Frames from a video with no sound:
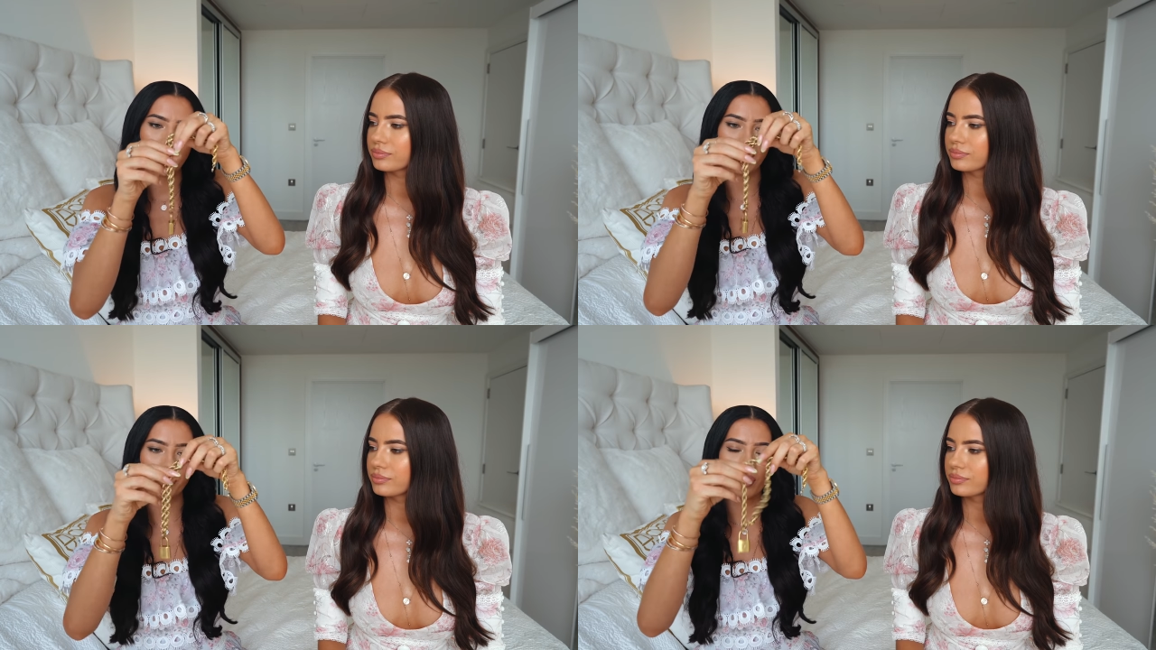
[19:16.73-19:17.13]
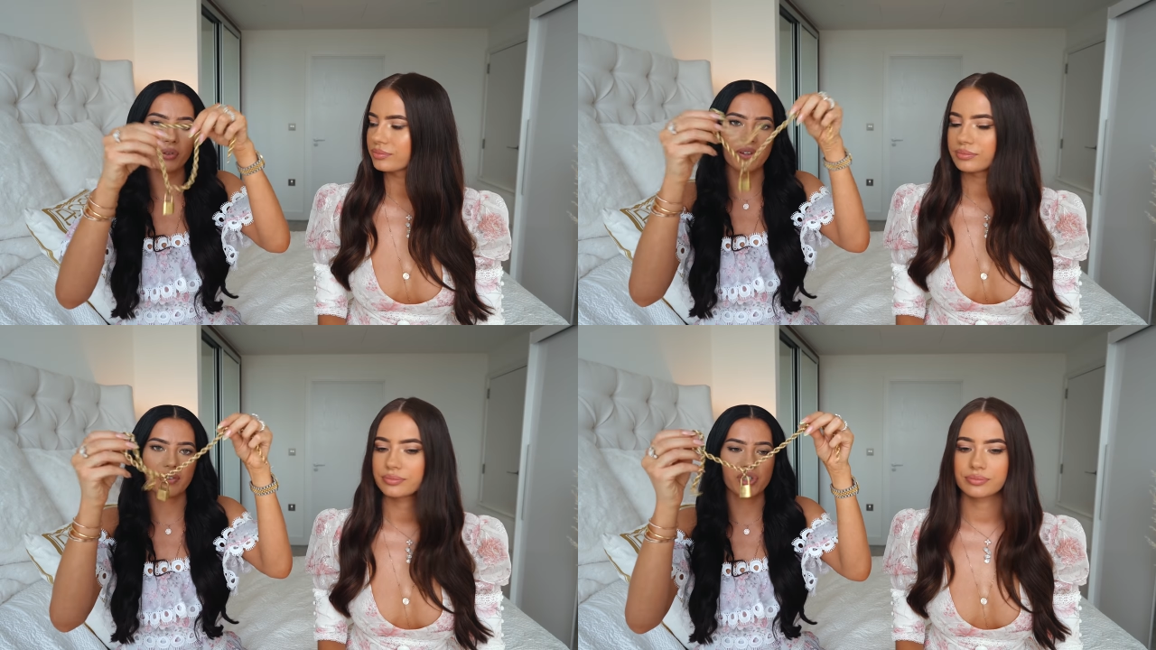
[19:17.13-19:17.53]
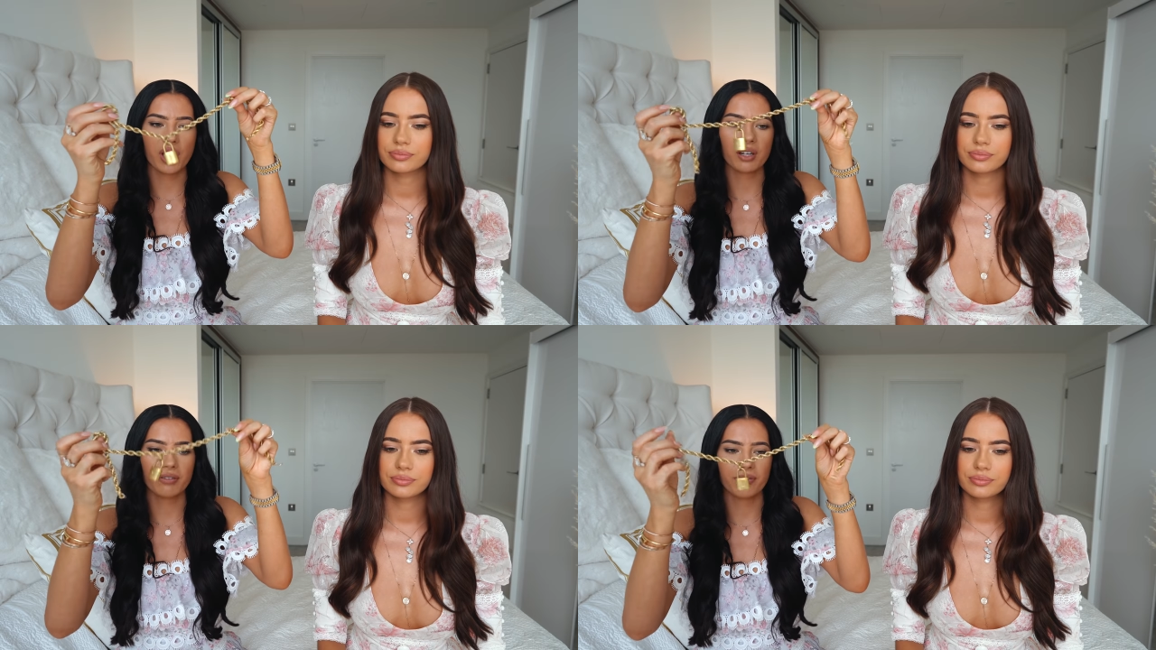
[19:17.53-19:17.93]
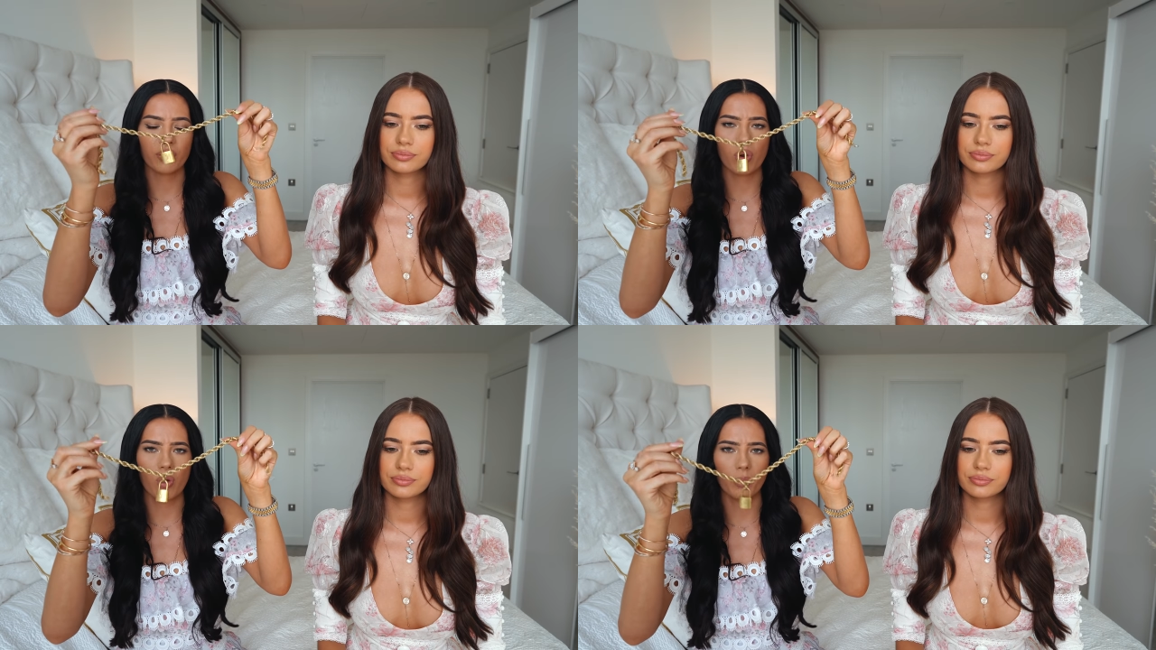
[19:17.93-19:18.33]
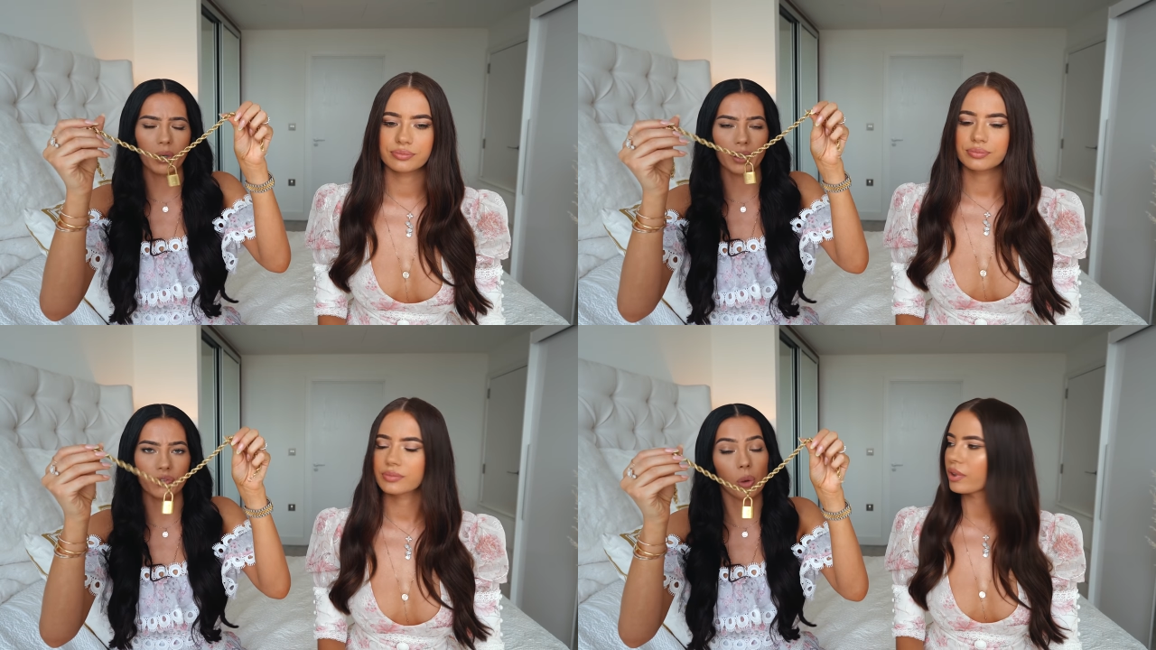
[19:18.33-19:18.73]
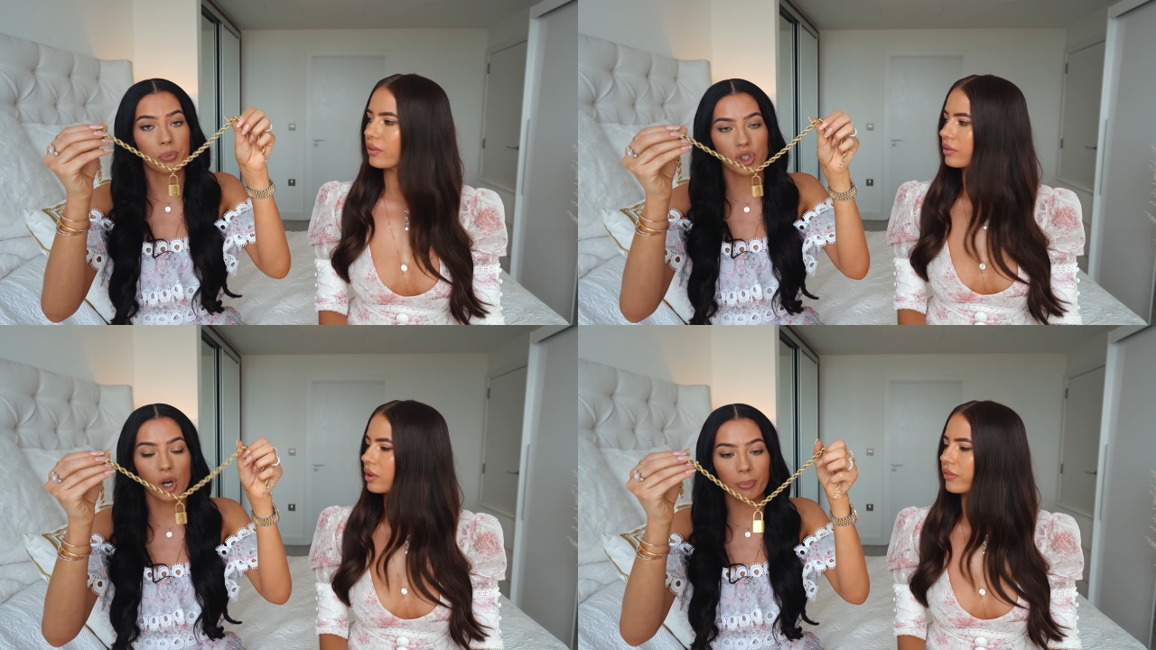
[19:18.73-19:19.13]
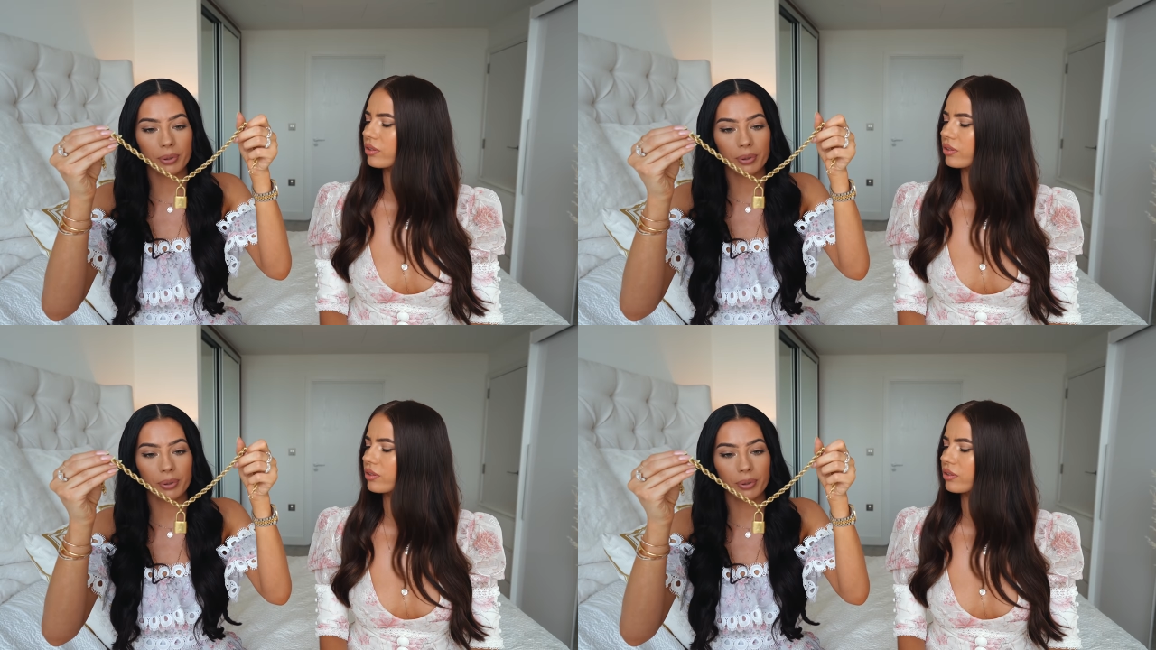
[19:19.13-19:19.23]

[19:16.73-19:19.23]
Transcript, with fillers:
Speaker 1: and I bought this chain from Topshop.